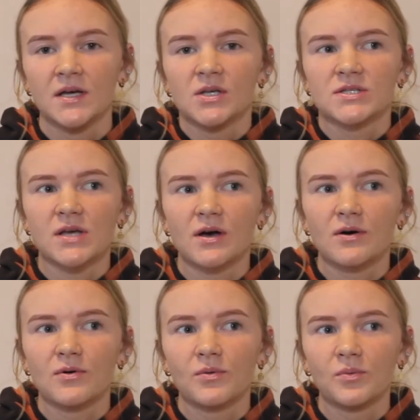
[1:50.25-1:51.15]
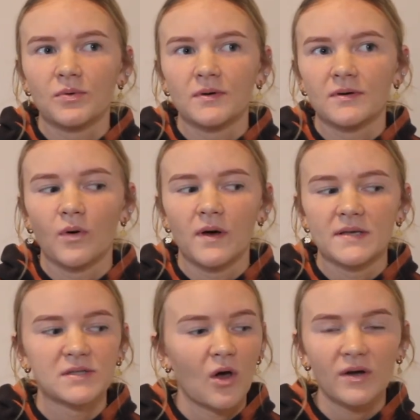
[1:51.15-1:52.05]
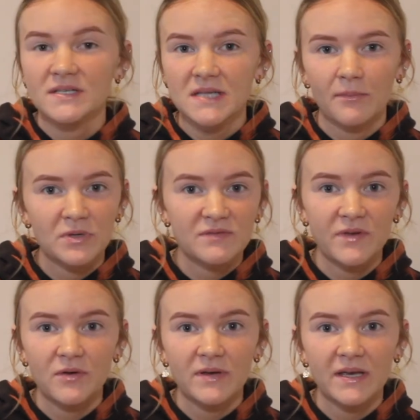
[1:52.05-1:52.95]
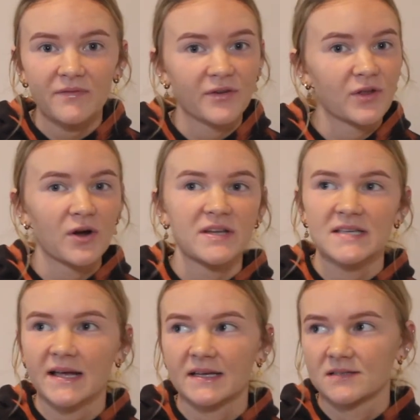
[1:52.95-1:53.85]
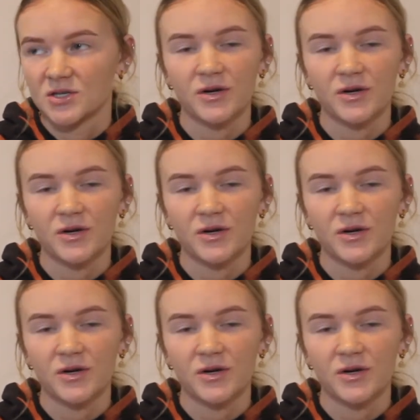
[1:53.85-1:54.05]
So as long as someone's viewing it for 30 seconds,